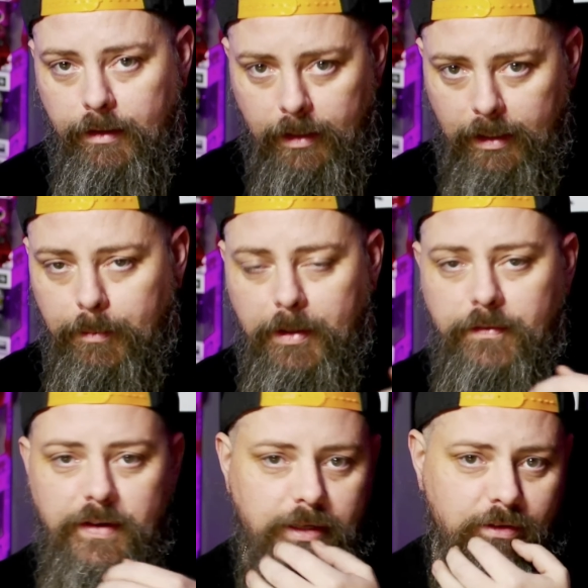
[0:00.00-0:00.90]
a little bit
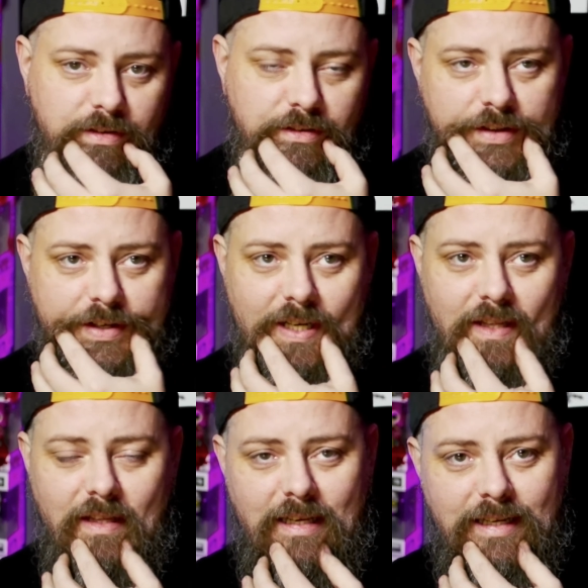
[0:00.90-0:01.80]
of fakery snuck
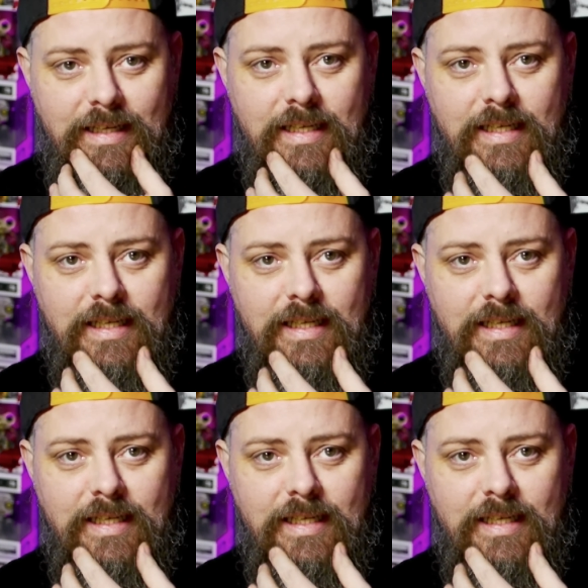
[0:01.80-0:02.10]
in there.